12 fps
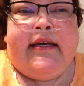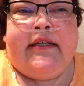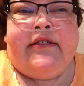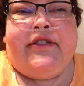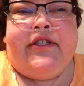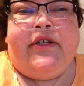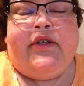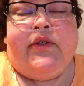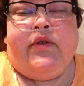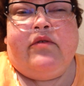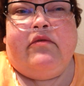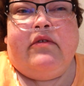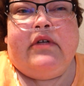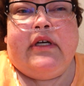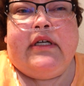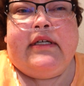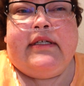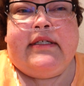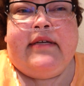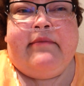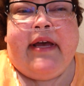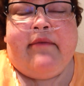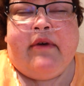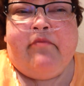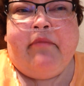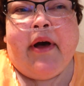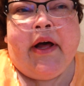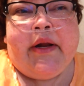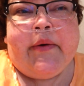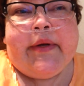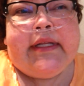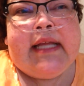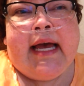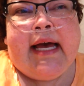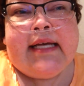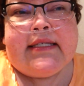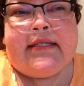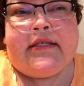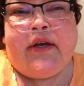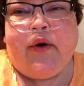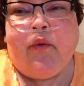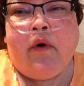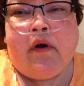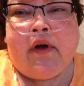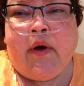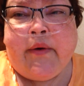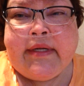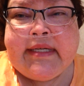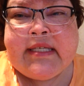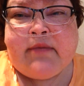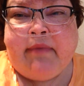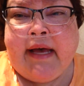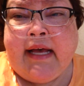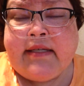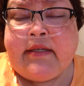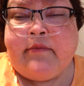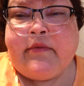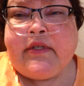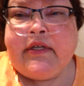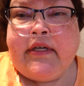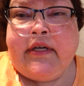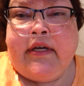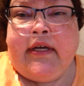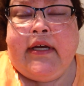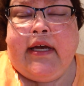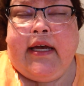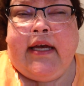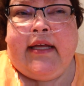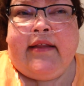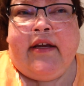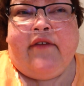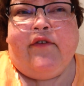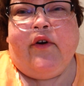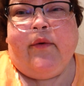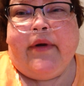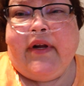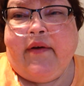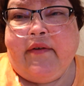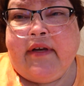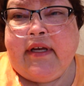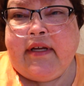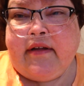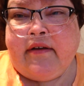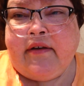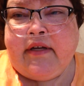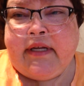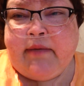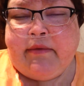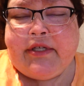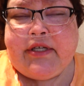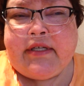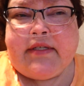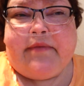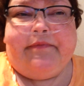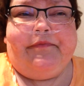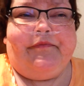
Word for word: and two, to make my body relax so it won't go into spasms, and therefore we don't get good images.